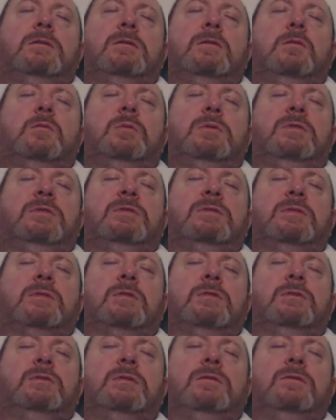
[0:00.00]
it'll be
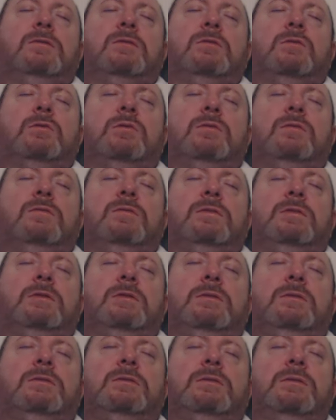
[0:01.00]
so difficult for
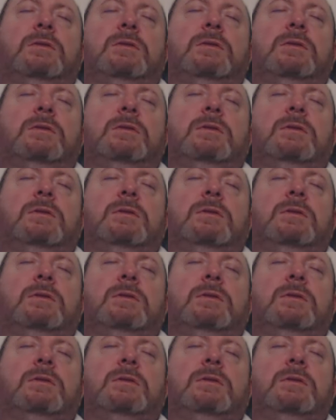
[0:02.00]
you to